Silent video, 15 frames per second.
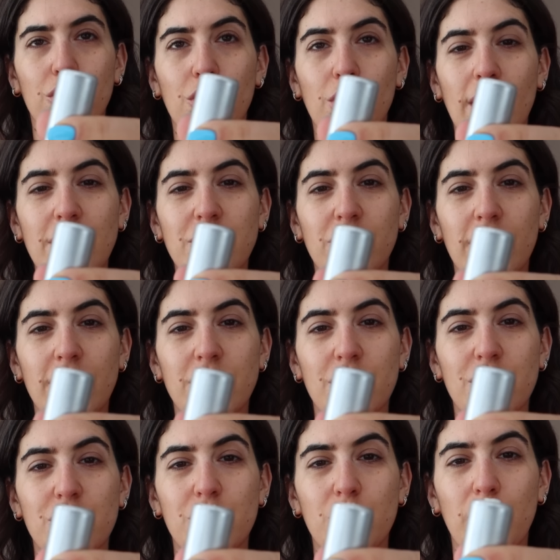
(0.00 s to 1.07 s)
You literally
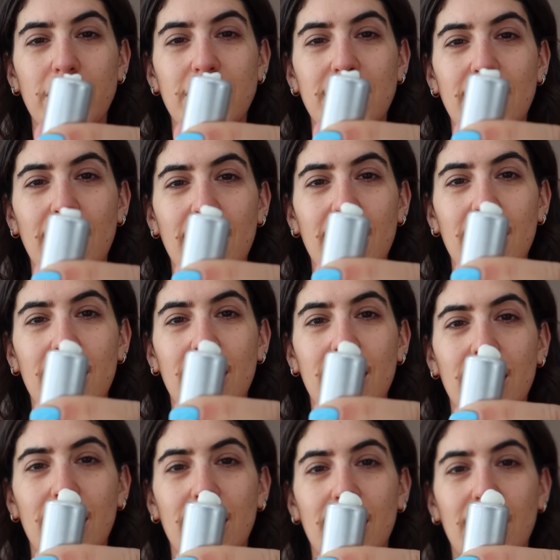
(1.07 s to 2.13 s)
just twist it
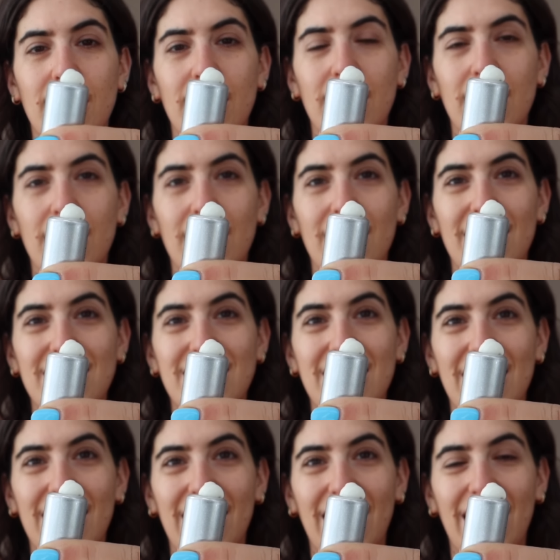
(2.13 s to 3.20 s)
until it